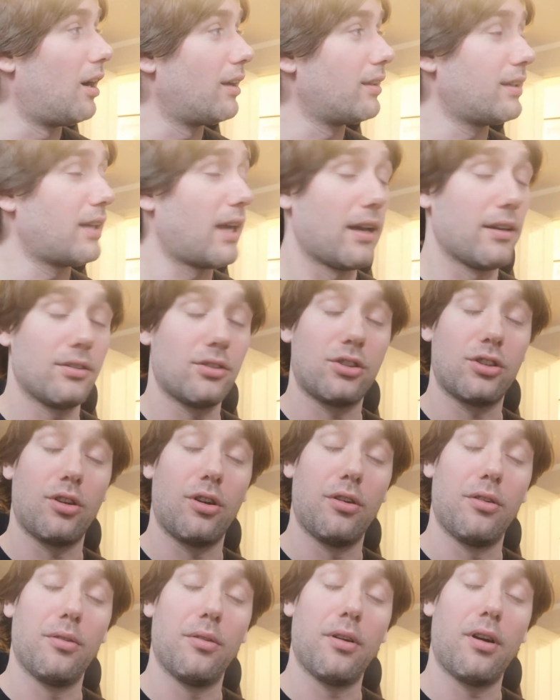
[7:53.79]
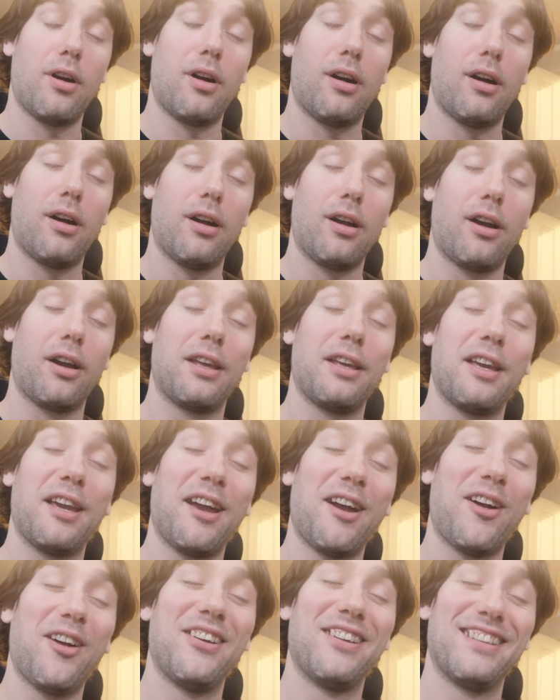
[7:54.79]
Yeah, so I can
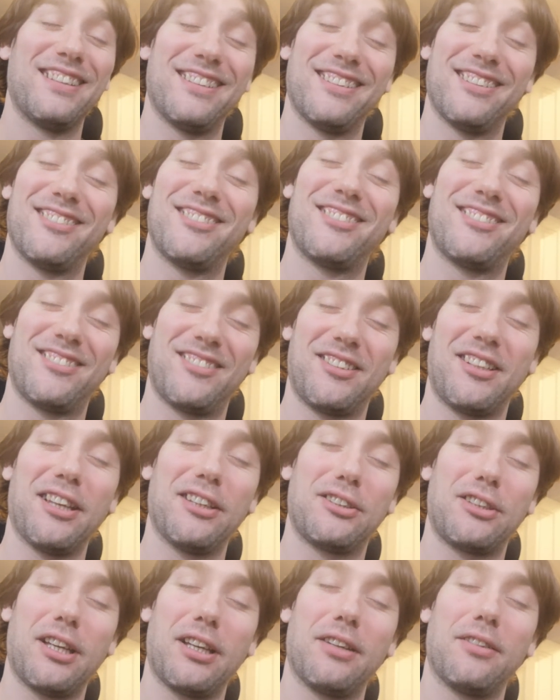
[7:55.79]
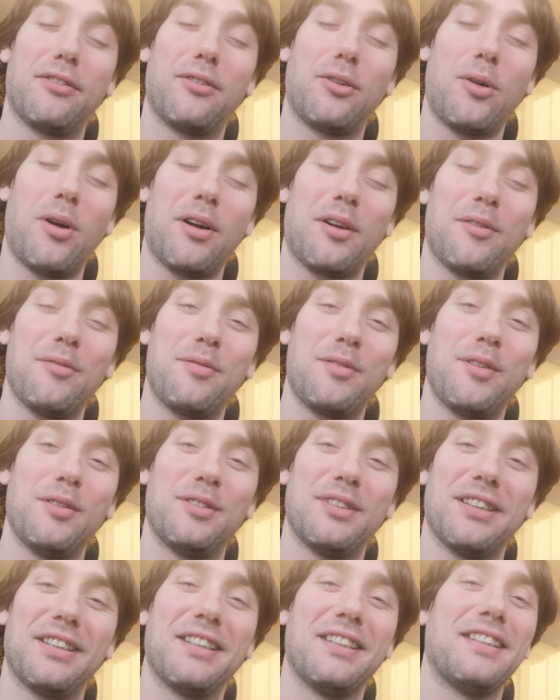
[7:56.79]
get it's getting quite
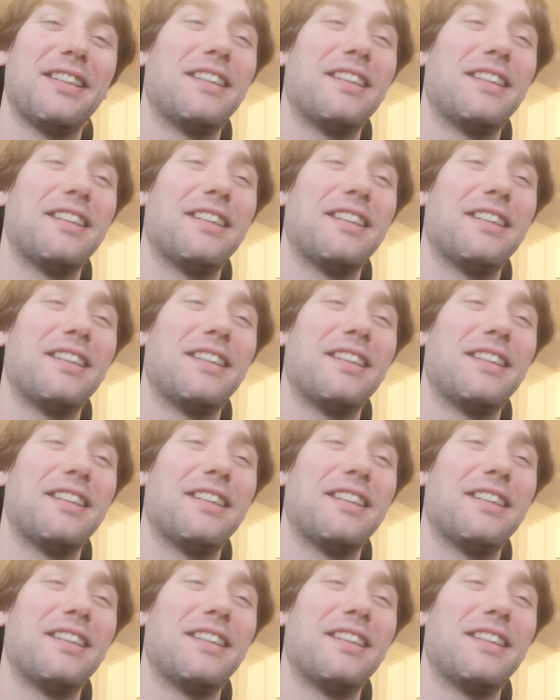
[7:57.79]
confusing.